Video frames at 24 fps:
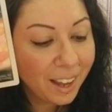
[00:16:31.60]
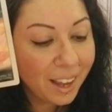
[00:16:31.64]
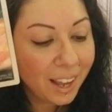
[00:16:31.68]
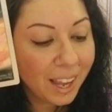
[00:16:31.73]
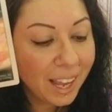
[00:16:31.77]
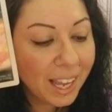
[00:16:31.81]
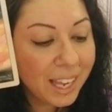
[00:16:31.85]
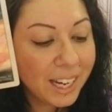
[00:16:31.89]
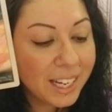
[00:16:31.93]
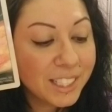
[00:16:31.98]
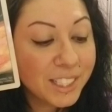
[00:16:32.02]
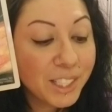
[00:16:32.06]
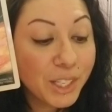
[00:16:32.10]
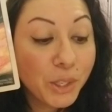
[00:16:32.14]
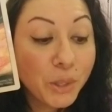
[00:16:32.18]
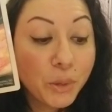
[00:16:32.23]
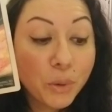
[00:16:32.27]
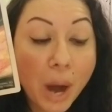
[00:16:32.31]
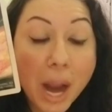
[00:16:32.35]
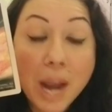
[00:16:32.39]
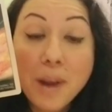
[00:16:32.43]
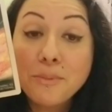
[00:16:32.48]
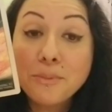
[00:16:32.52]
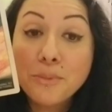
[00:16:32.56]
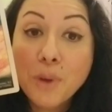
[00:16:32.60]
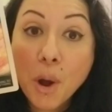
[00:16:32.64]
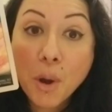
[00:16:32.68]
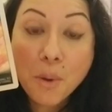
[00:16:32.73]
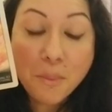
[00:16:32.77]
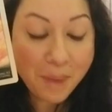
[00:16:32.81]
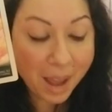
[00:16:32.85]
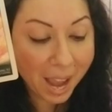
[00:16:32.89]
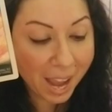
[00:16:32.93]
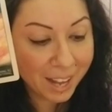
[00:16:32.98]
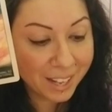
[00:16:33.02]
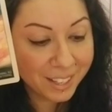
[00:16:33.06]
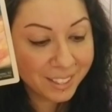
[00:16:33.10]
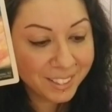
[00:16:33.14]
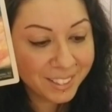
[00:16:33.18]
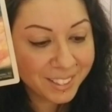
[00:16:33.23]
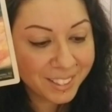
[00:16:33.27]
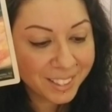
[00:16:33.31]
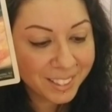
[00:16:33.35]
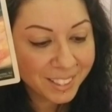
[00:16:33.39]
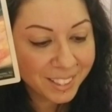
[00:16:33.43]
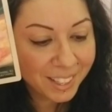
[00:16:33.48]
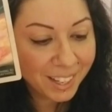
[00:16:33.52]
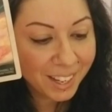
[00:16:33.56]
It is a great
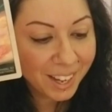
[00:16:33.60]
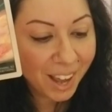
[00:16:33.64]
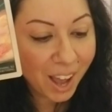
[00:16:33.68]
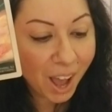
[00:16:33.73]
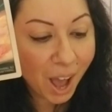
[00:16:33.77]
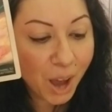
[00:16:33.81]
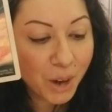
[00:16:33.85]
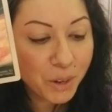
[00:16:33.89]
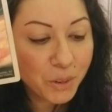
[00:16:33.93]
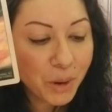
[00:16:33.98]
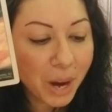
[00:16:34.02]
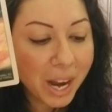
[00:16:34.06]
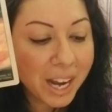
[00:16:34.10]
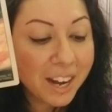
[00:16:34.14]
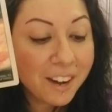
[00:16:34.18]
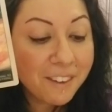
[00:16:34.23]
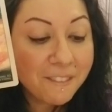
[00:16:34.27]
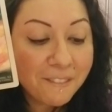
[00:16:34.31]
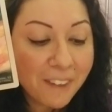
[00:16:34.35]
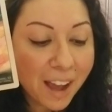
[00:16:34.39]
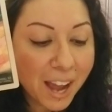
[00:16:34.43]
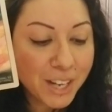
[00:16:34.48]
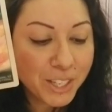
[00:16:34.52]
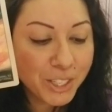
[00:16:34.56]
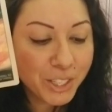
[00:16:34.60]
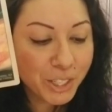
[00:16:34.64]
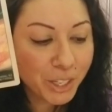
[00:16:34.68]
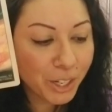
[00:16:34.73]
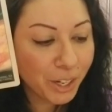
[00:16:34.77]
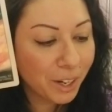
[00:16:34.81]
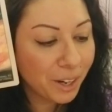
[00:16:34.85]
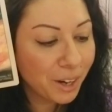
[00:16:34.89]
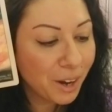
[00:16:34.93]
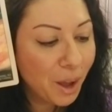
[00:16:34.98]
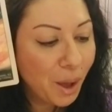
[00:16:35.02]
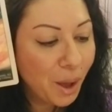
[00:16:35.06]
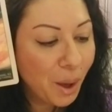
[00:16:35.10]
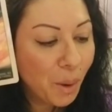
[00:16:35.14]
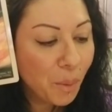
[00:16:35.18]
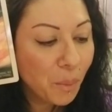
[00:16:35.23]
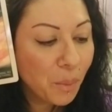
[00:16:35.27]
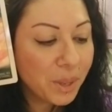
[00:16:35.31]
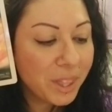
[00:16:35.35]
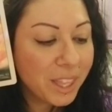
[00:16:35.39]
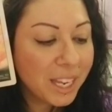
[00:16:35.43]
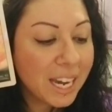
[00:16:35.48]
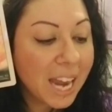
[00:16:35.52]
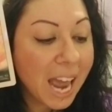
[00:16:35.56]
romance a great adventure
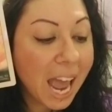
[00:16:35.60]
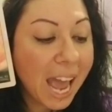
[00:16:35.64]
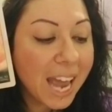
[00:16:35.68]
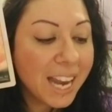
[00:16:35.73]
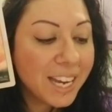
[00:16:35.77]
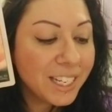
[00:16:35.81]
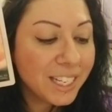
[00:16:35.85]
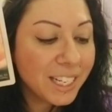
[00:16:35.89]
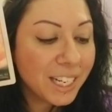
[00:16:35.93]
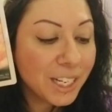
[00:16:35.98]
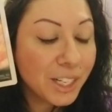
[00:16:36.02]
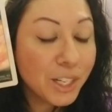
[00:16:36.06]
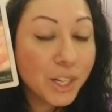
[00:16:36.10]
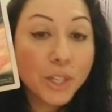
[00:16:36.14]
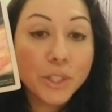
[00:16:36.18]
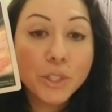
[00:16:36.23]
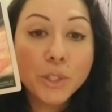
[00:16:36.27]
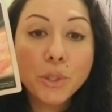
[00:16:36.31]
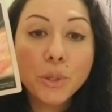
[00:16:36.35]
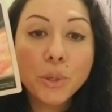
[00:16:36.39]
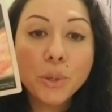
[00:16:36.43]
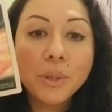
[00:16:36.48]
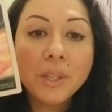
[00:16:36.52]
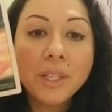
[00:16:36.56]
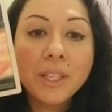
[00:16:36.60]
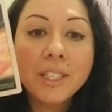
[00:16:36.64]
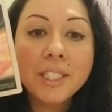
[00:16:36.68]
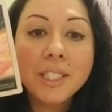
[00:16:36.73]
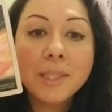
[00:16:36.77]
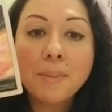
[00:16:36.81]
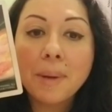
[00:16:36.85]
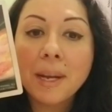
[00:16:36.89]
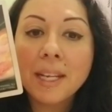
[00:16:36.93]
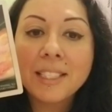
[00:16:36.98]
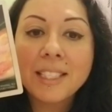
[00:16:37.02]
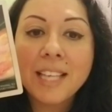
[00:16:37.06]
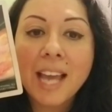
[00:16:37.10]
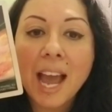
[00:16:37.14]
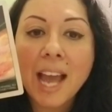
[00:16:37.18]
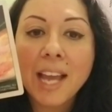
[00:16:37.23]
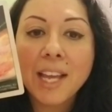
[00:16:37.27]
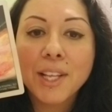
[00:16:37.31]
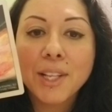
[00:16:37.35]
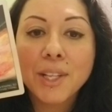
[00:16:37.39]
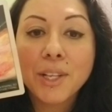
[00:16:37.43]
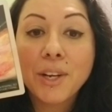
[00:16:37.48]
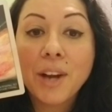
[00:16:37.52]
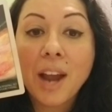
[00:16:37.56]
with an ending truly
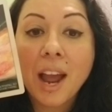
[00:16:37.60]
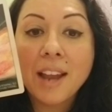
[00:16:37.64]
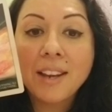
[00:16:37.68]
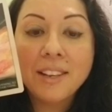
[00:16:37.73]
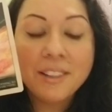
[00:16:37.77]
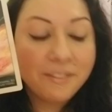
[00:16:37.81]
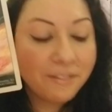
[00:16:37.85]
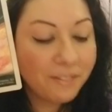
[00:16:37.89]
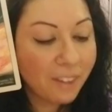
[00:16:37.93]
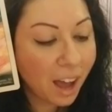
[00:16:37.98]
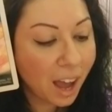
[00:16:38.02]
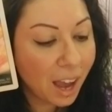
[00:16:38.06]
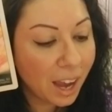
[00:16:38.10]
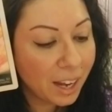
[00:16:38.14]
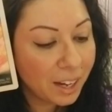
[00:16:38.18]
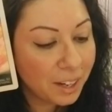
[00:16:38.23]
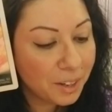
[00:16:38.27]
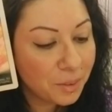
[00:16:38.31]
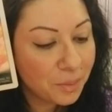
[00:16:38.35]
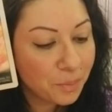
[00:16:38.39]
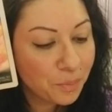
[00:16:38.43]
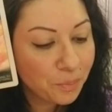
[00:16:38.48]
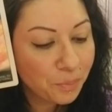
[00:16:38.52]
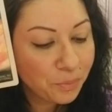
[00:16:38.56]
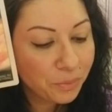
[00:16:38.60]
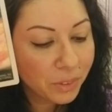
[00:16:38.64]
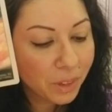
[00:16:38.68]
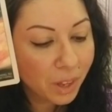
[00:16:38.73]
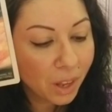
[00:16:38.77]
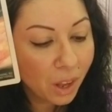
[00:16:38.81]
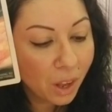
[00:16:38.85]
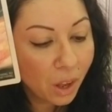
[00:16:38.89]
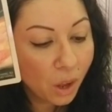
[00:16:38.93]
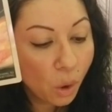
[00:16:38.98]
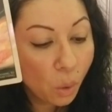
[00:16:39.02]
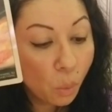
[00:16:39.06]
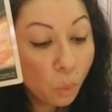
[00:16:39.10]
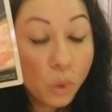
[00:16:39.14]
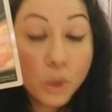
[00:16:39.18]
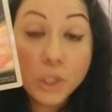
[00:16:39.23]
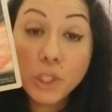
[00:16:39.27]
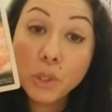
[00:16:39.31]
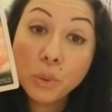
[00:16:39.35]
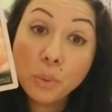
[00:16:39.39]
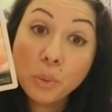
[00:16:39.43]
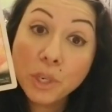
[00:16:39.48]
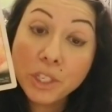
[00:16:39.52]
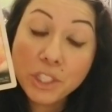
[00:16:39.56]
spectacular and divine. Would
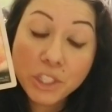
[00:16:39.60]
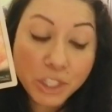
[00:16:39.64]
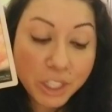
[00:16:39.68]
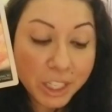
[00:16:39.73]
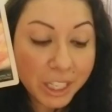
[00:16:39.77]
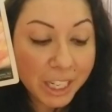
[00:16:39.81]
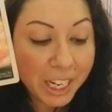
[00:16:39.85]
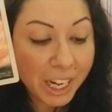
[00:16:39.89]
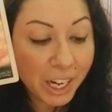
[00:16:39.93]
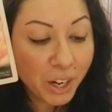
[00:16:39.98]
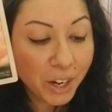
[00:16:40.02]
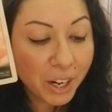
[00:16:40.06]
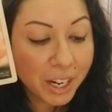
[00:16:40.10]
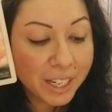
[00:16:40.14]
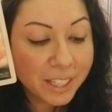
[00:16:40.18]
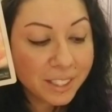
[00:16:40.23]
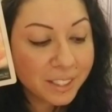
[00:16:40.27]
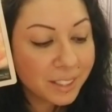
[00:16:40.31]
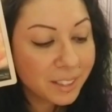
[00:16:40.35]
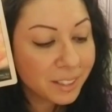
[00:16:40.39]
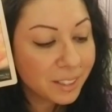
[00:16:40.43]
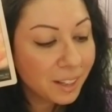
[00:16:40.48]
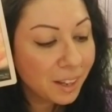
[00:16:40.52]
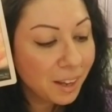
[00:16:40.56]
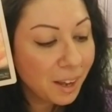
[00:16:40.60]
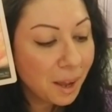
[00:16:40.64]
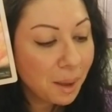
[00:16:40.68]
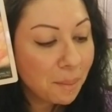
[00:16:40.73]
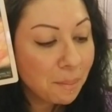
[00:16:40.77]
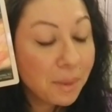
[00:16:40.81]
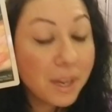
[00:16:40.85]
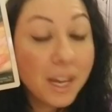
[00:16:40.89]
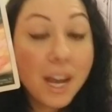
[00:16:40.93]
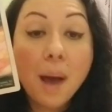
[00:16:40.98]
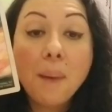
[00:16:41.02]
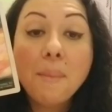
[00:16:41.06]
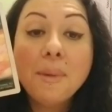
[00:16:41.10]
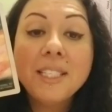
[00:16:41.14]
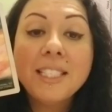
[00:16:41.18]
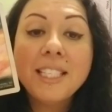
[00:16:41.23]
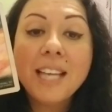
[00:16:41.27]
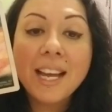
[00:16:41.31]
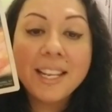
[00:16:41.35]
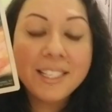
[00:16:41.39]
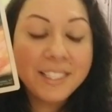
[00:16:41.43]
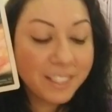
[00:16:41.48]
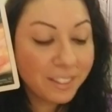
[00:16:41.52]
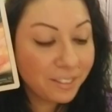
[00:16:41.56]
you wish to hear it? Become
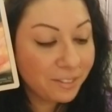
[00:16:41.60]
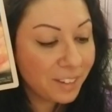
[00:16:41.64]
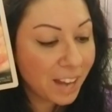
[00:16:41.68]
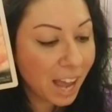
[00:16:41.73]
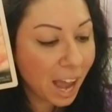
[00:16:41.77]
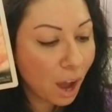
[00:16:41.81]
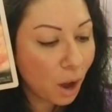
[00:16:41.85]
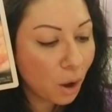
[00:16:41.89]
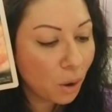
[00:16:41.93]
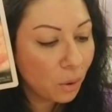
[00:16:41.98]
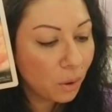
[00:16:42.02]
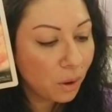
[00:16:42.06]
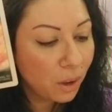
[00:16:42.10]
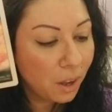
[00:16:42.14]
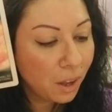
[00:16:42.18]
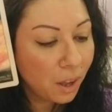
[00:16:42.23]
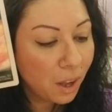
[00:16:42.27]
attentive now.